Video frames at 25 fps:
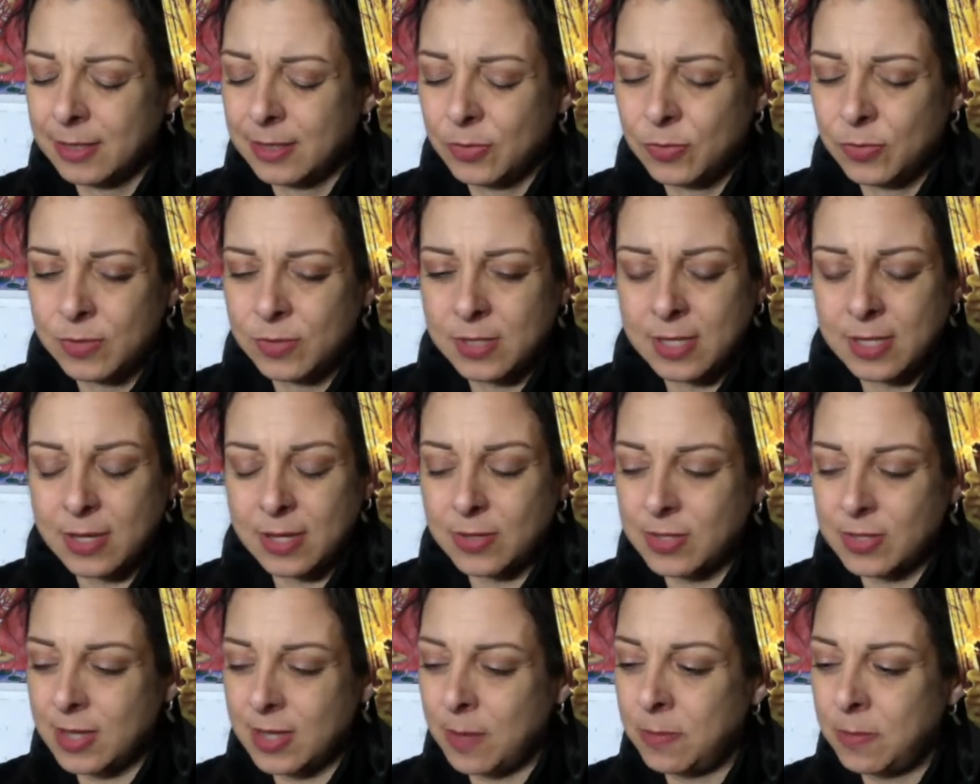
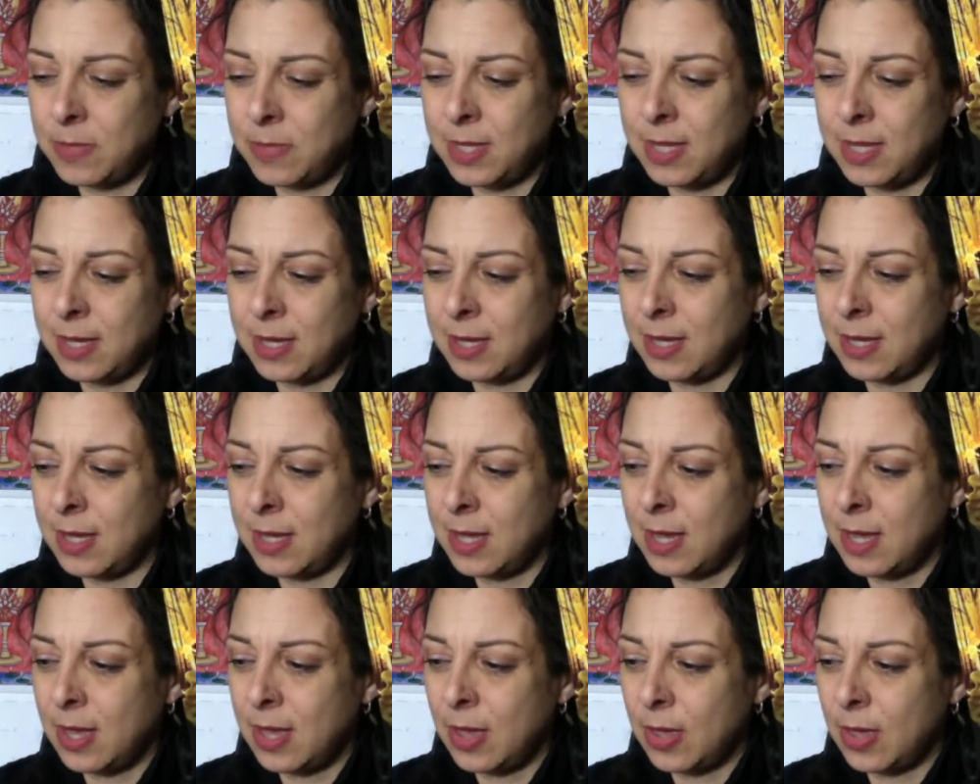something
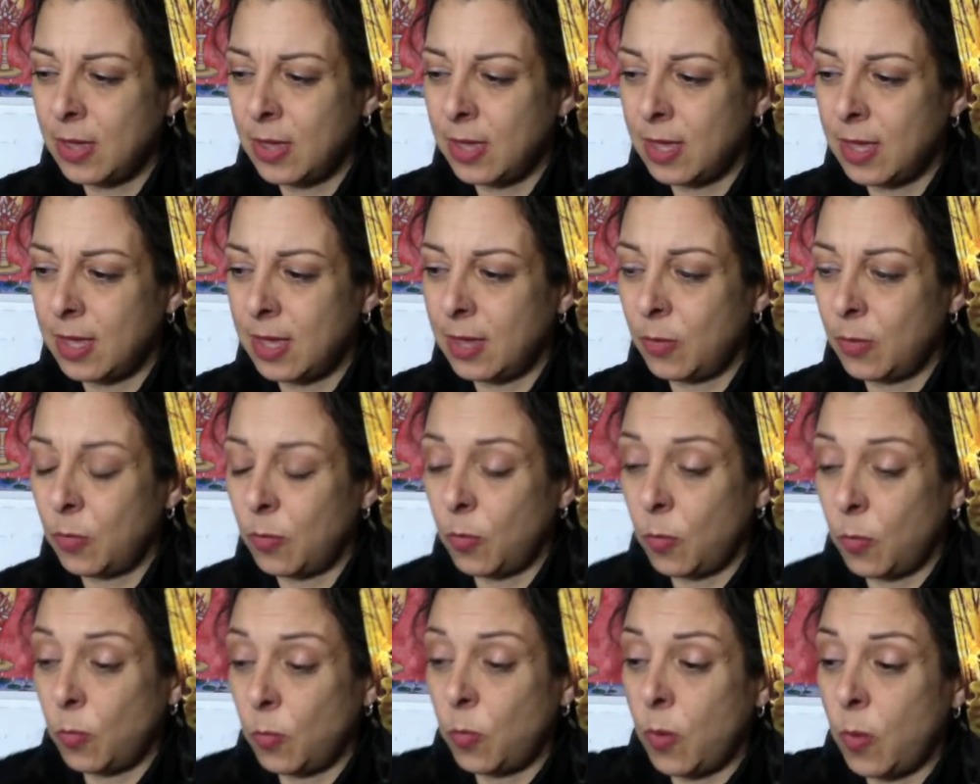
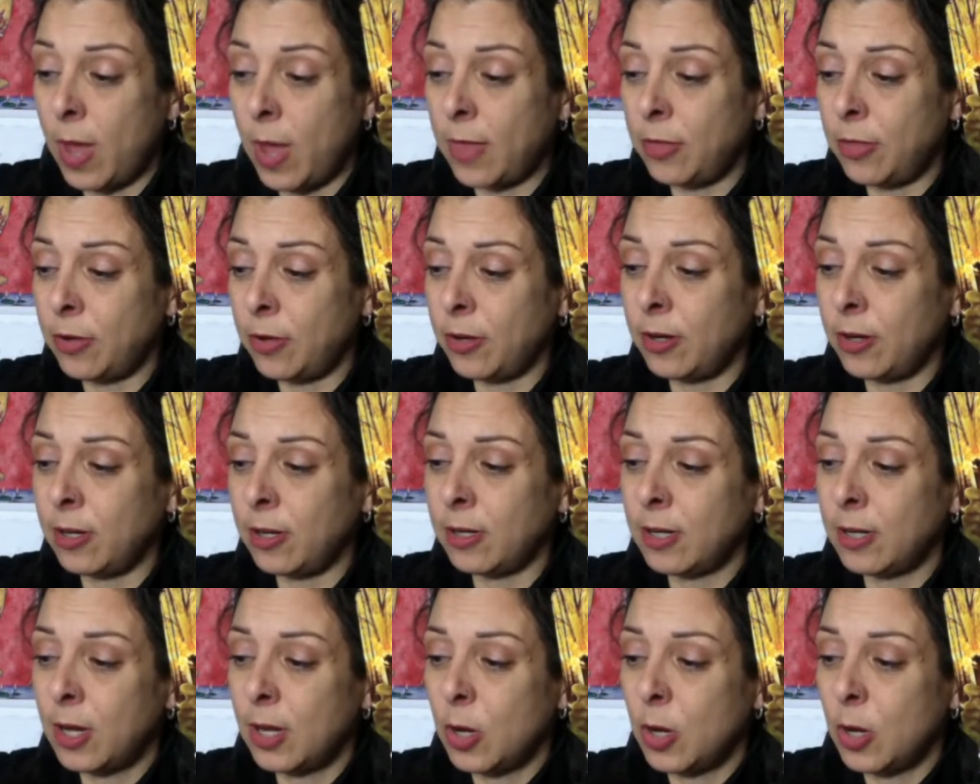whether